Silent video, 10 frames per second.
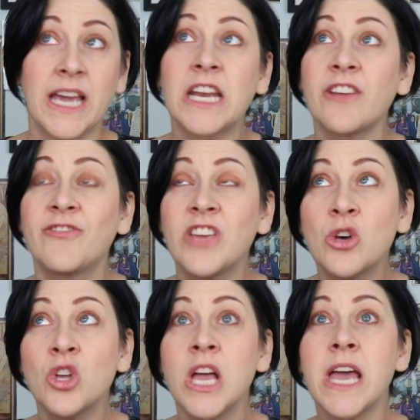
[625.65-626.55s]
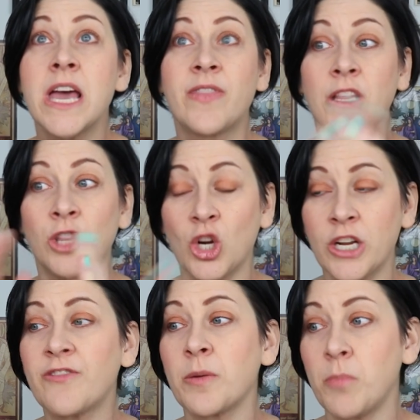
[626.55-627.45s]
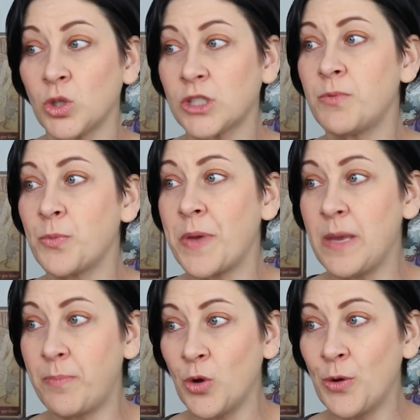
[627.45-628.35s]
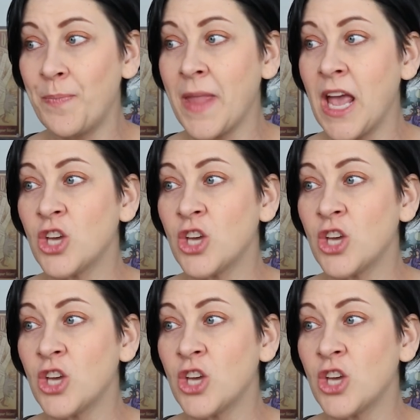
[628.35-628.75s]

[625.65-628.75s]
And I feel that learning from multiple people,